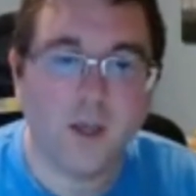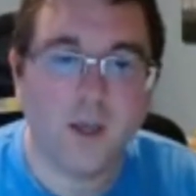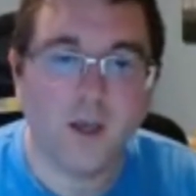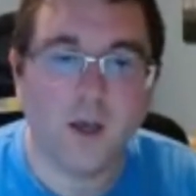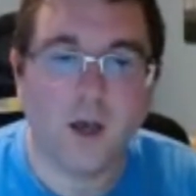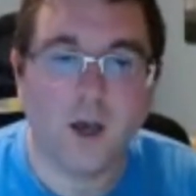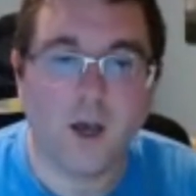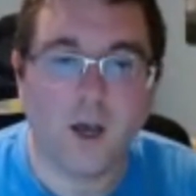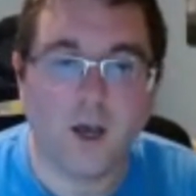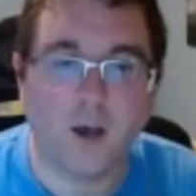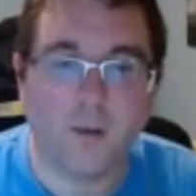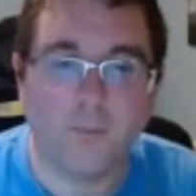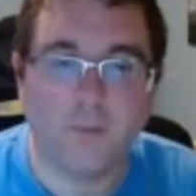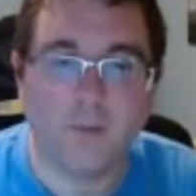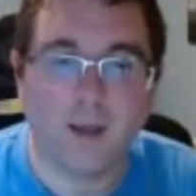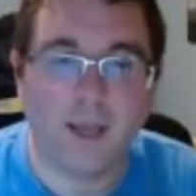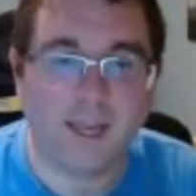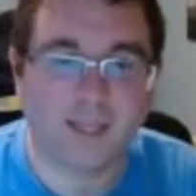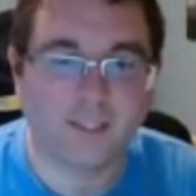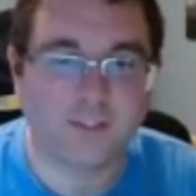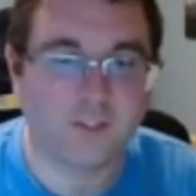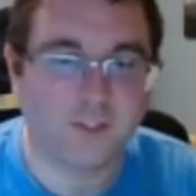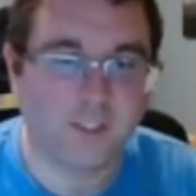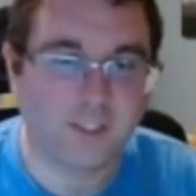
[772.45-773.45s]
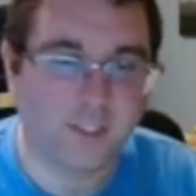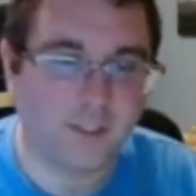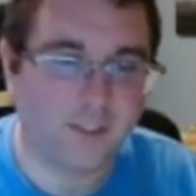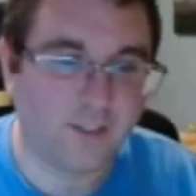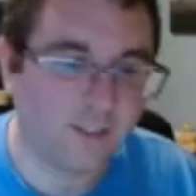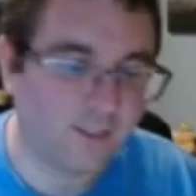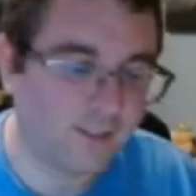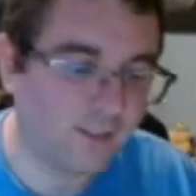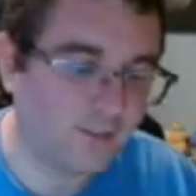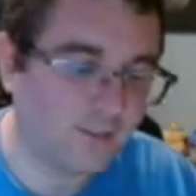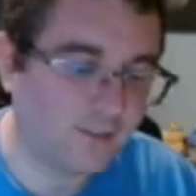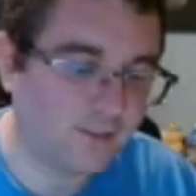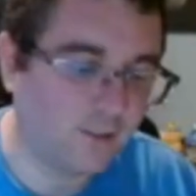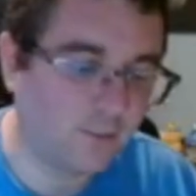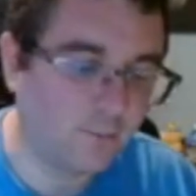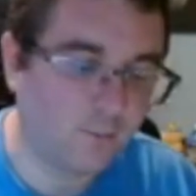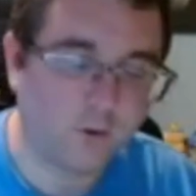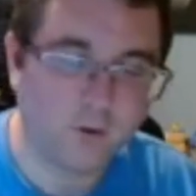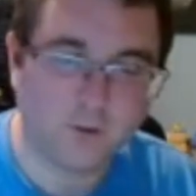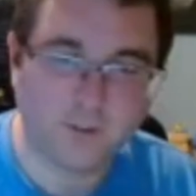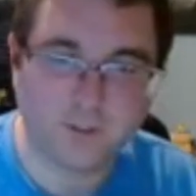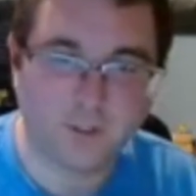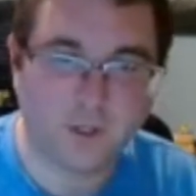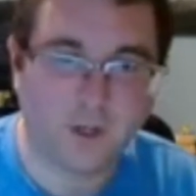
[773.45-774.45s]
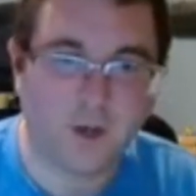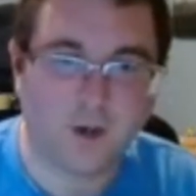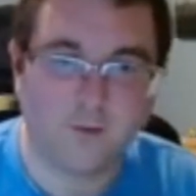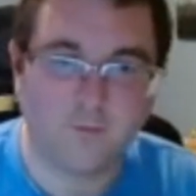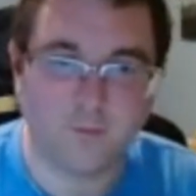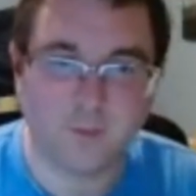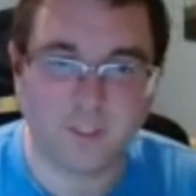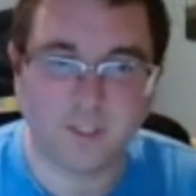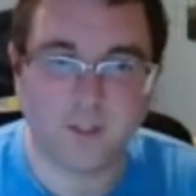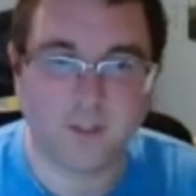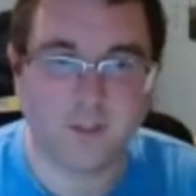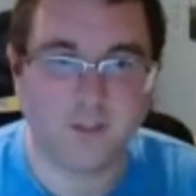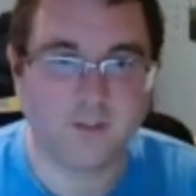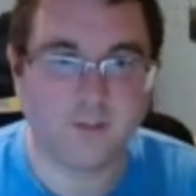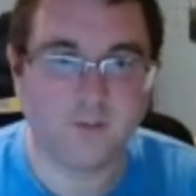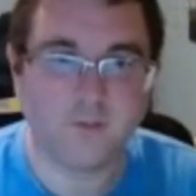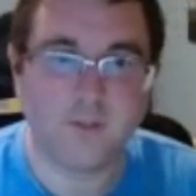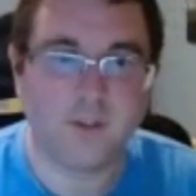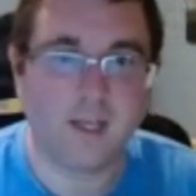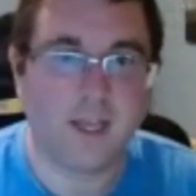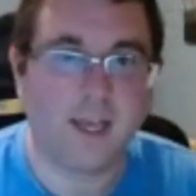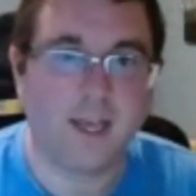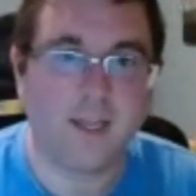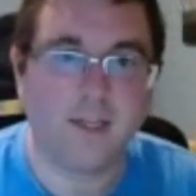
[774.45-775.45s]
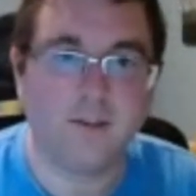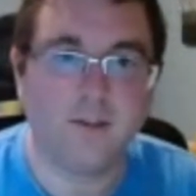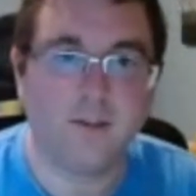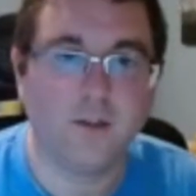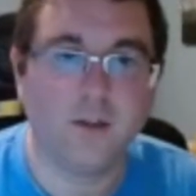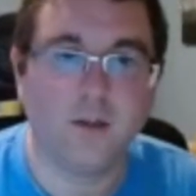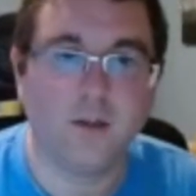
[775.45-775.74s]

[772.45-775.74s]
Actually, I think this number is off because of that.